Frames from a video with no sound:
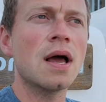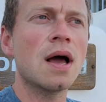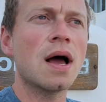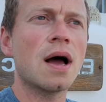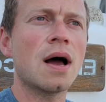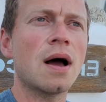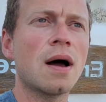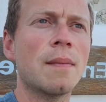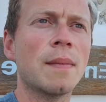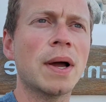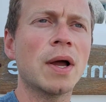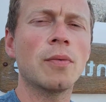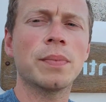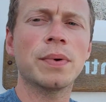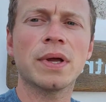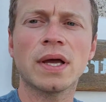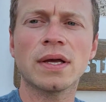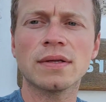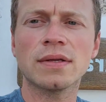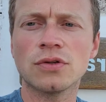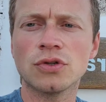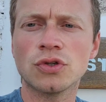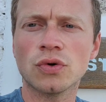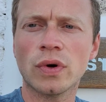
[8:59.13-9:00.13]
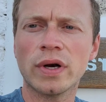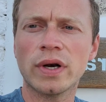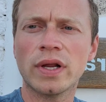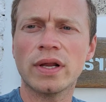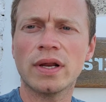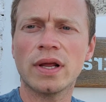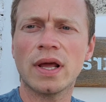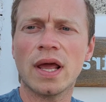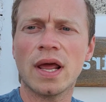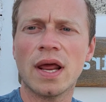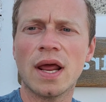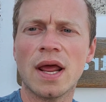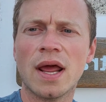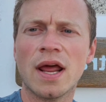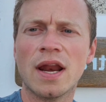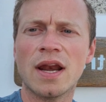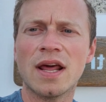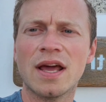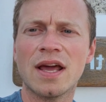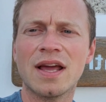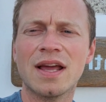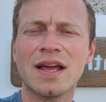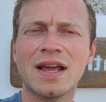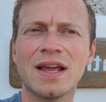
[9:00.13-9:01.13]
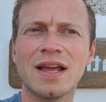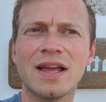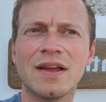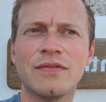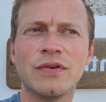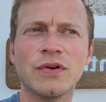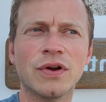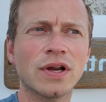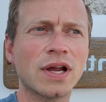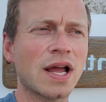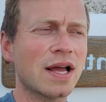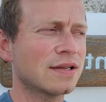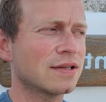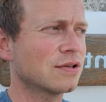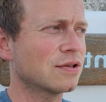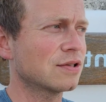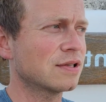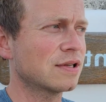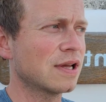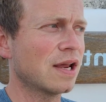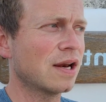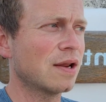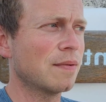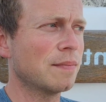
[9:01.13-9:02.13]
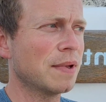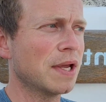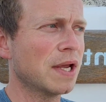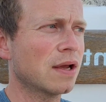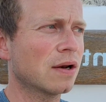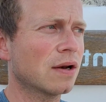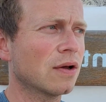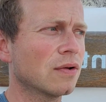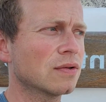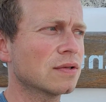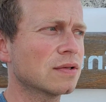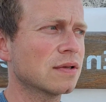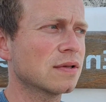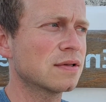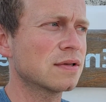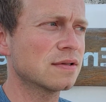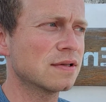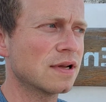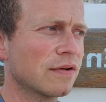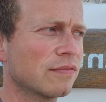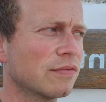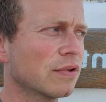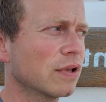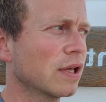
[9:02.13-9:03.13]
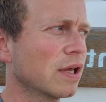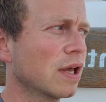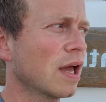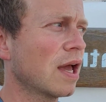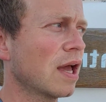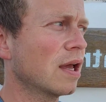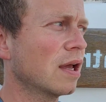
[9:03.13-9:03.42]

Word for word: Um, I hope you guys enjoyed it and if you guys are staying in Mykonos, this is definitely a